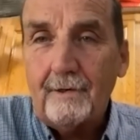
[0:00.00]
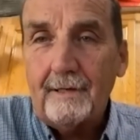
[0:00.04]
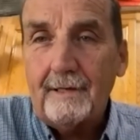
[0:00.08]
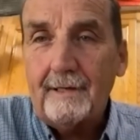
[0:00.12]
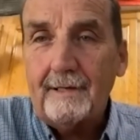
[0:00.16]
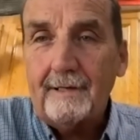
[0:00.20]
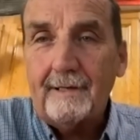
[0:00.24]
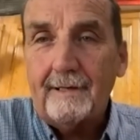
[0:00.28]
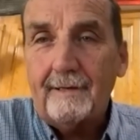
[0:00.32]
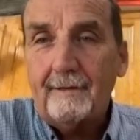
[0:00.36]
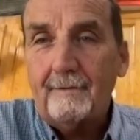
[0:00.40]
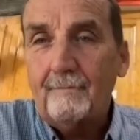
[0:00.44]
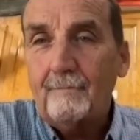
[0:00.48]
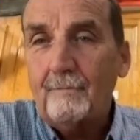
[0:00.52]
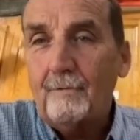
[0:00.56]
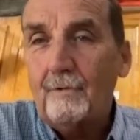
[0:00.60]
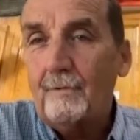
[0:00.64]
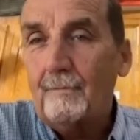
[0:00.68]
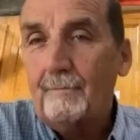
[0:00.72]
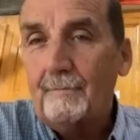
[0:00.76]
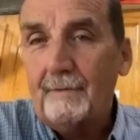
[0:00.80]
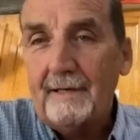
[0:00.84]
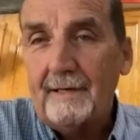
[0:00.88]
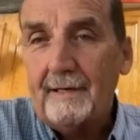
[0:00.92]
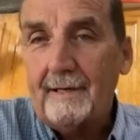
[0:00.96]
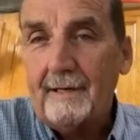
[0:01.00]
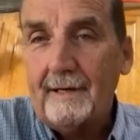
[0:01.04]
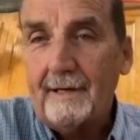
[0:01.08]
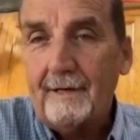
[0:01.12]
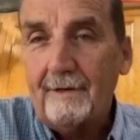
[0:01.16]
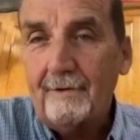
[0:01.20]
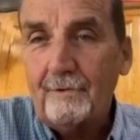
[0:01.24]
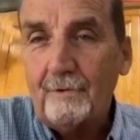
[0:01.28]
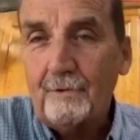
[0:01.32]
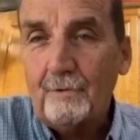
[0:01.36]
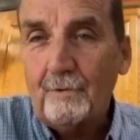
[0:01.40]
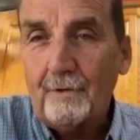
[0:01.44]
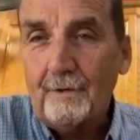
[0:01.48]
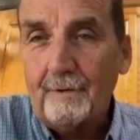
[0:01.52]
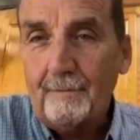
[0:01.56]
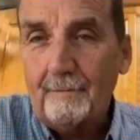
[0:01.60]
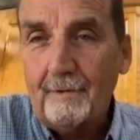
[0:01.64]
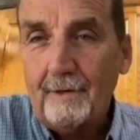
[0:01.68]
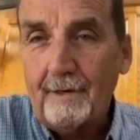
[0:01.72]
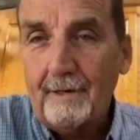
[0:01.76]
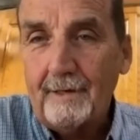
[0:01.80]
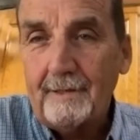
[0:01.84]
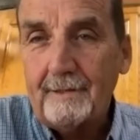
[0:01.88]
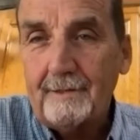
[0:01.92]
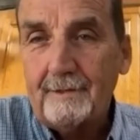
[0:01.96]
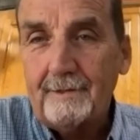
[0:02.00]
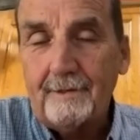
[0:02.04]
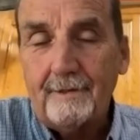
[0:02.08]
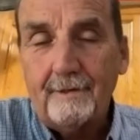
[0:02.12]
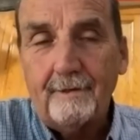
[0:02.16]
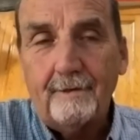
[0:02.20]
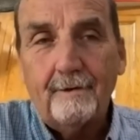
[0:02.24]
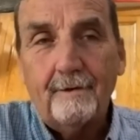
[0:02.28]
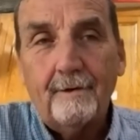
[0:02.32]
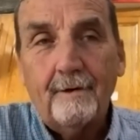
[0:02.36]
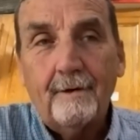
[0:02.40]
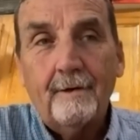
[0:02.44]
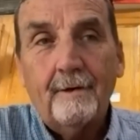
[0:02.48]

He didn't want me to outdo him, right? So